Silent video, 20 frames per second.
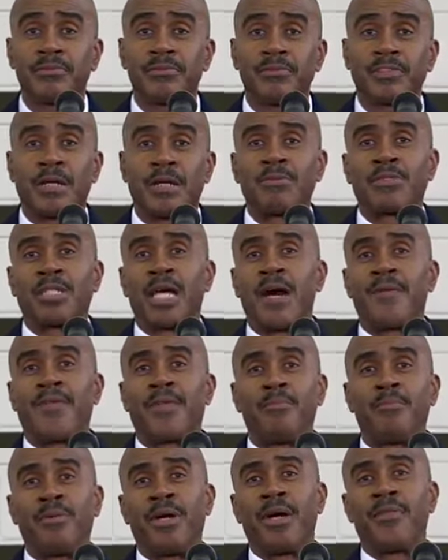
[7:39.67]
Sometimes
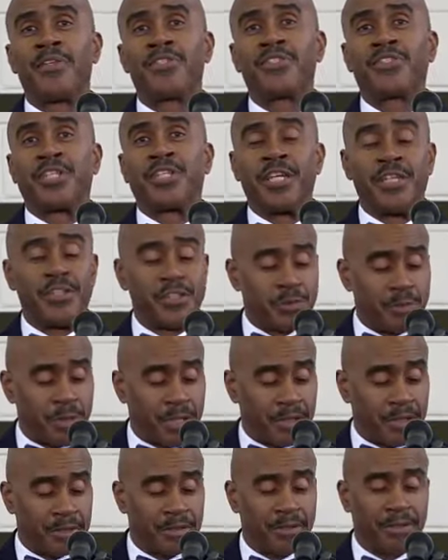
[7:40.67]
the brothers tease
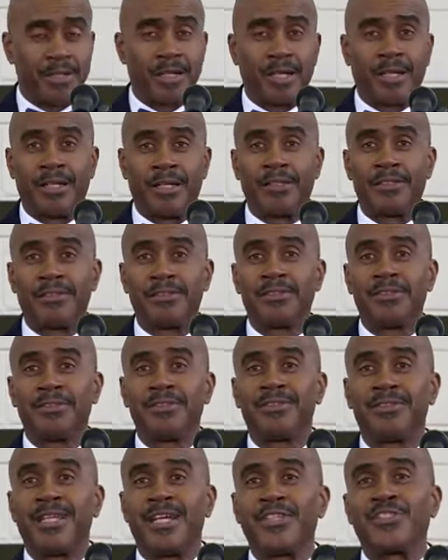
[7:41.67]
me, and
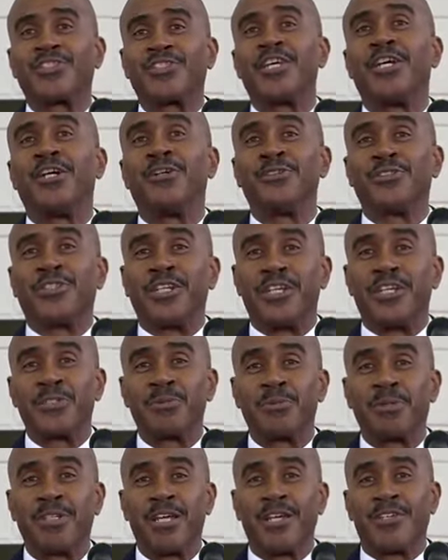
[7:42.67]
they still tease
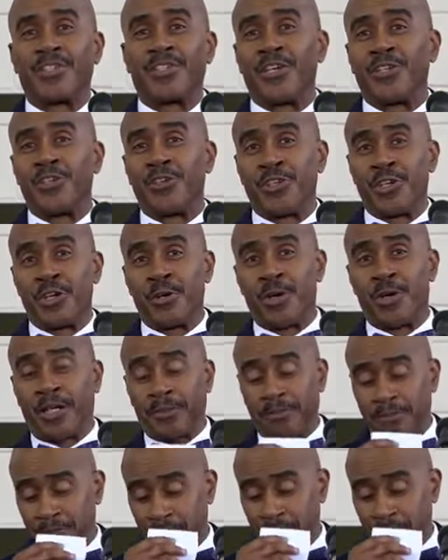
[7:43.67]
me. They say, you know what?